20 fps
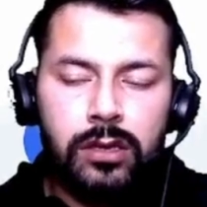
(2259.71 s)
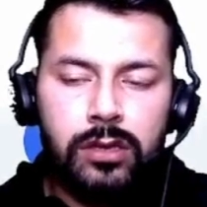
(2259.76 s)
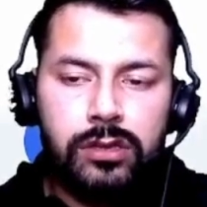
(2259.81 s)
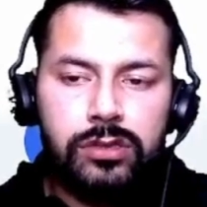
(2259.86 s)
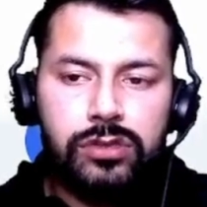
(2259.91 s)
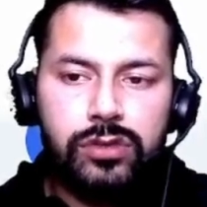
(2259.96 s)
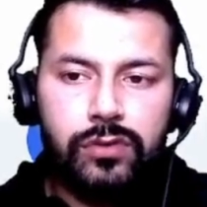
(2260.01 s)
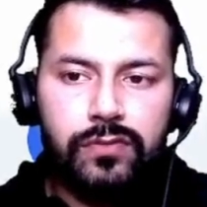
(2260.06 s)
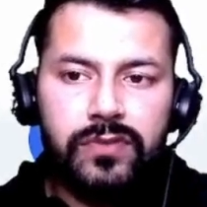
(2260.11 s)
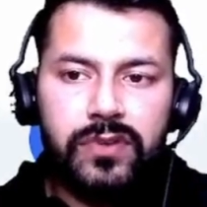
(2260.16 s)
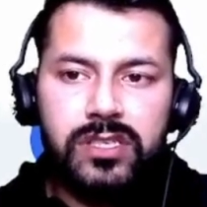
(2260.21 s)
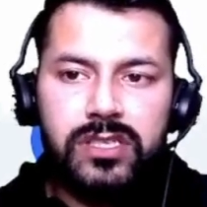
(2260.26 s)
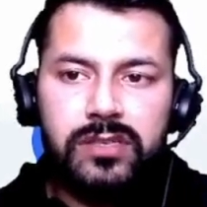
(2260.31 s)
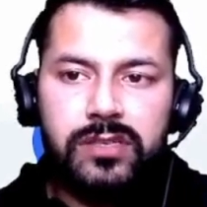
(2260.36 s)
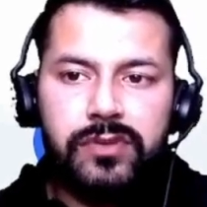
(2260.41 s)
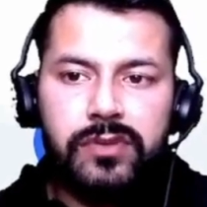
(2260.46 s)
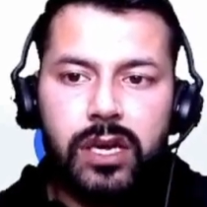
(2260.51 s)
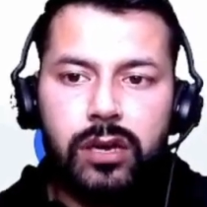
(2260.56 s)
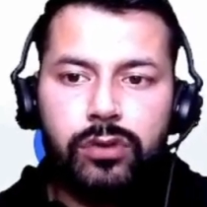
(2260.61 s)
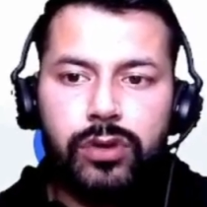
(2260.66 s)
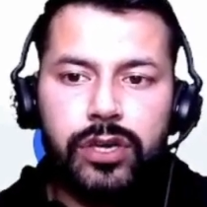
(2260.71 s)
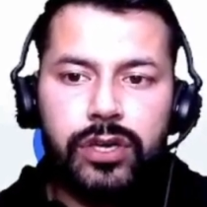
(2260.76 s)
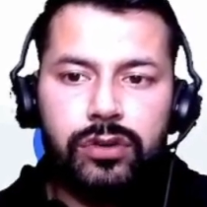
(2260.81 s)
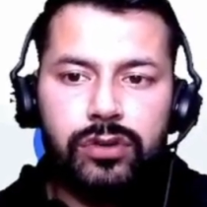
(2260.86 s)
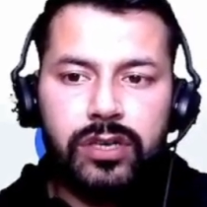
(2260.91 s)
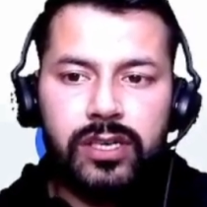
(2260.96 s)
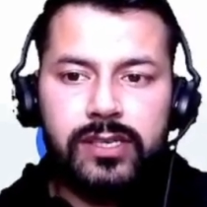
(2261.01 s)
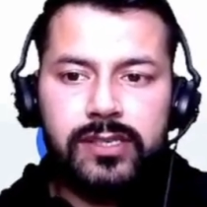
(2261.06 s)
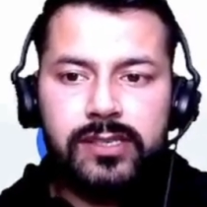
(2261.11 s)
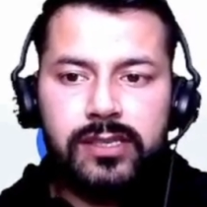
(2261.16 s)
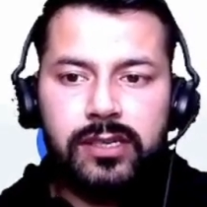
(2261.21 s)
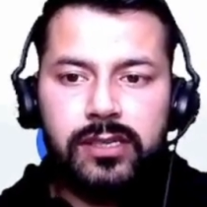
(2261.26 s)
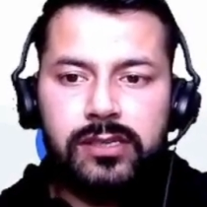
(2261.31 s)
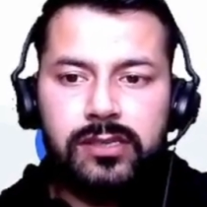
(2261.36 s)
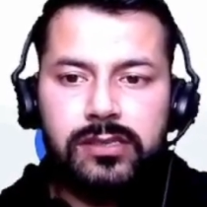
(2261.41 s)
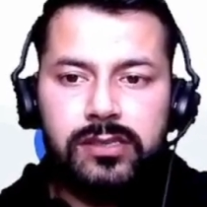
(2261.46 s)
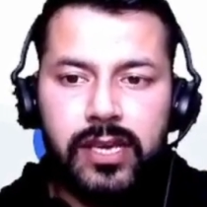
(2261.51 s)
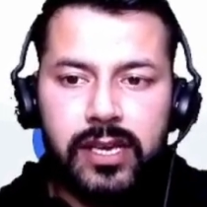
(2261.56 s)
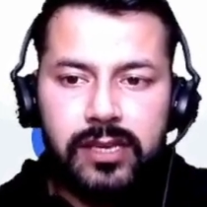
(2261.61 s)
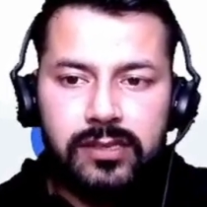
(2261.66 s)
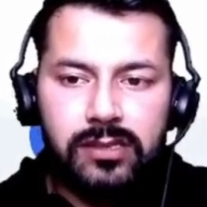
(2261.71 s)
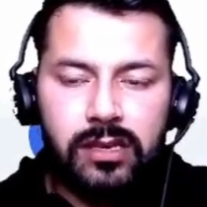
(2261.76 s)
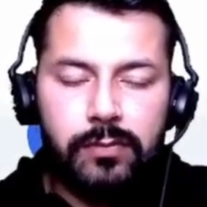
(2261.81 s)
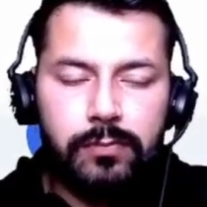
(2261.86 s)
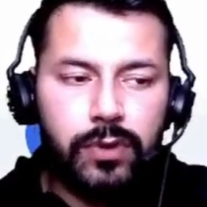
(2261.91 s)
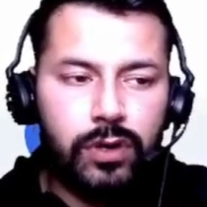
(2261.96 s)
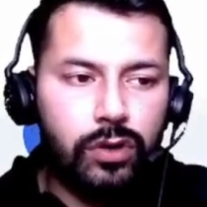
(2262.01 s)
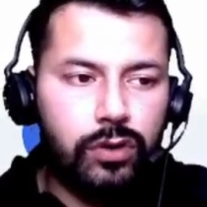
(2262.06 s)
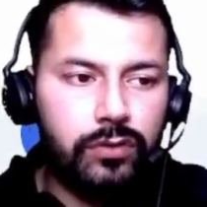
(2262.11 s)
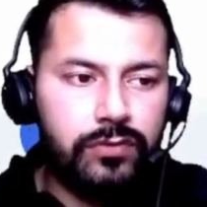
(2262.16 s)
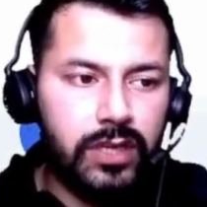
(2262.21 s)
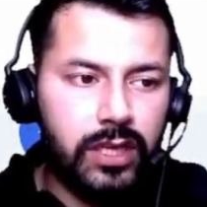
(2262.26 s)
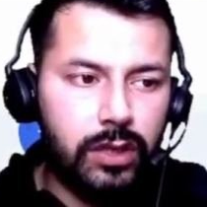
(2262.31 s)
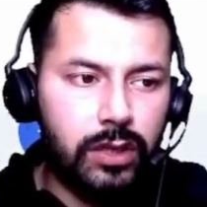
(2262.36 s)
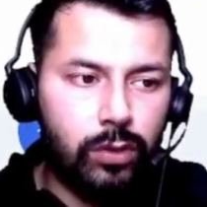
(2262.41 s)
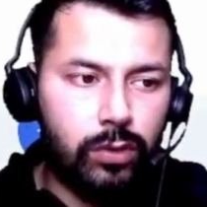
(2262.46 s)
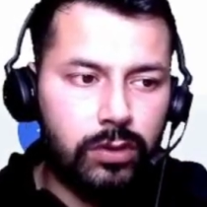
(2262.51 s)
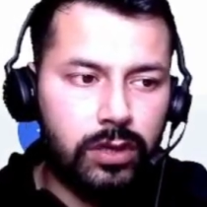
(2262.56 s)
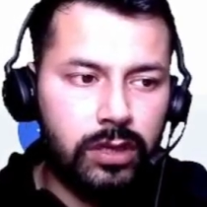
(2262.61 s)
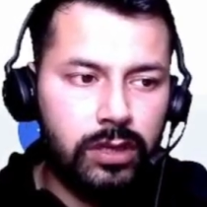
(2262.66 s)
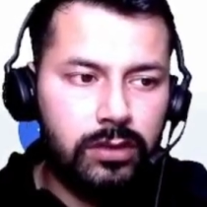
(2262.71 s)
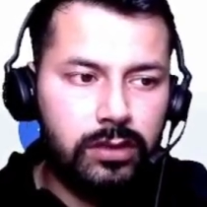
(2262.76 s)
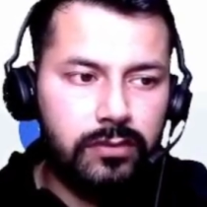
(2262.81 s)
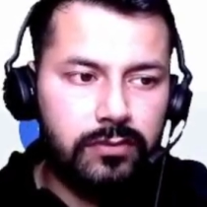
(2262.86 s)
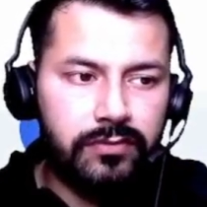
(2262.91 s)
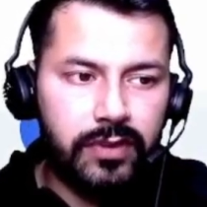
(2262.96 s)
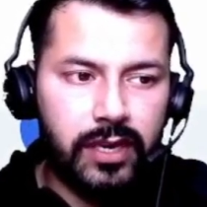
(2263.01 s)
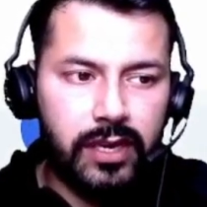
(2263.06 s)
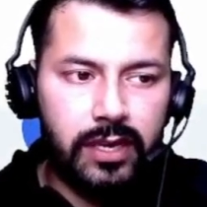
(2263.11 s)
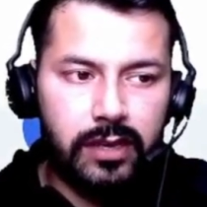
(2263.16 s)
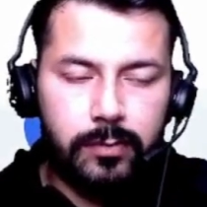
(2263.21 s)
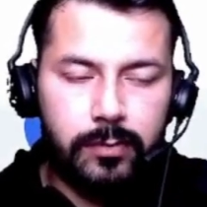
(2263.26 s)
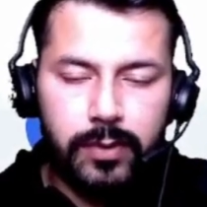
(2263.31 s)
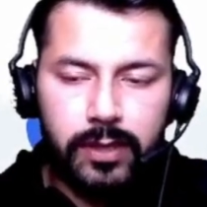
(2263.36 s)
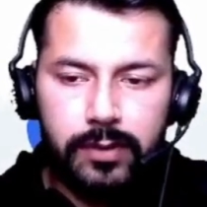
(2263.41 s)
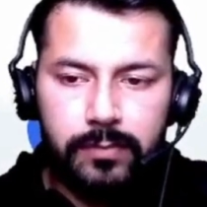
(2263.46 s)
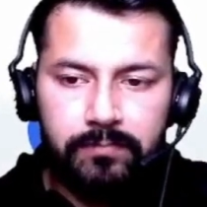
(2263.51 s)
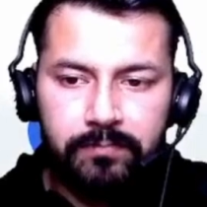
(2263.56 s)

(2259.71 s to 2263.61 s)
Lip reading: So first we are going to discuss the example of the local variable.